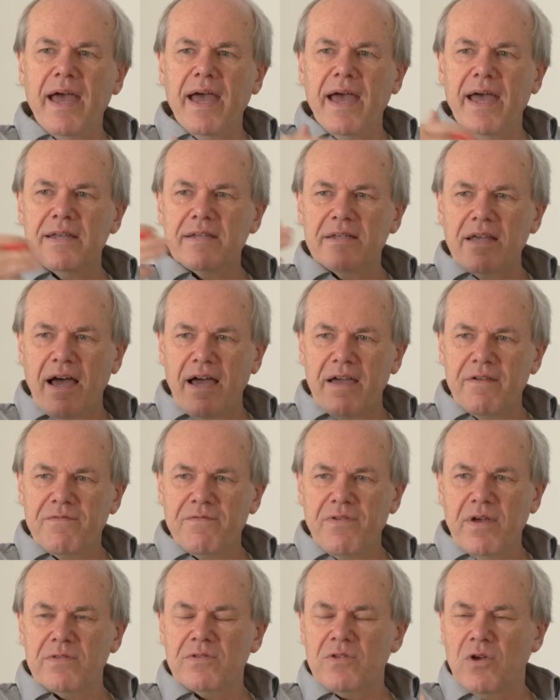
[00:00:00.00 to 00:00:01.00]

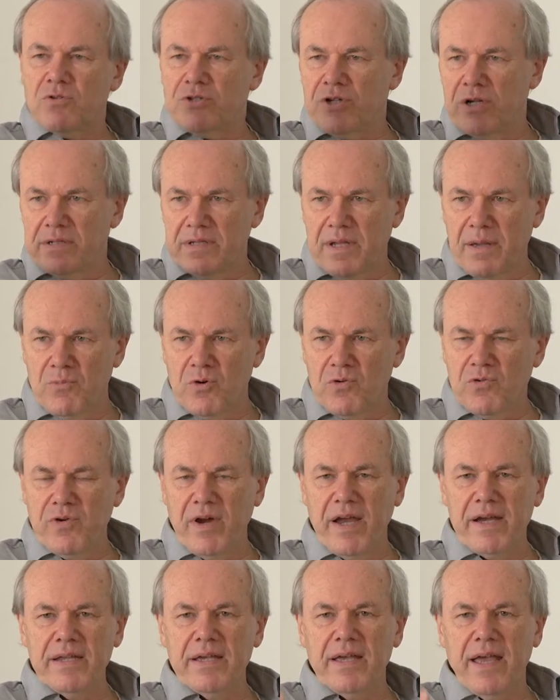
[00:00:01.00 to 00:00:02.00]
anti-social
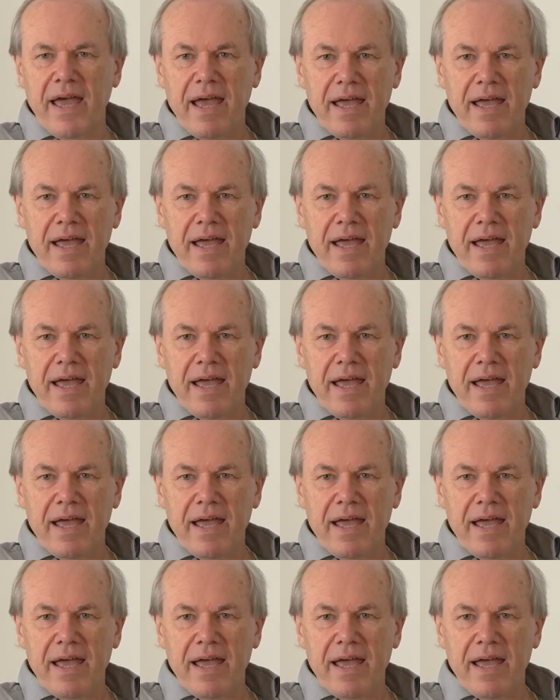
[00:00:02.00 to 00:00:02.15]
democratic,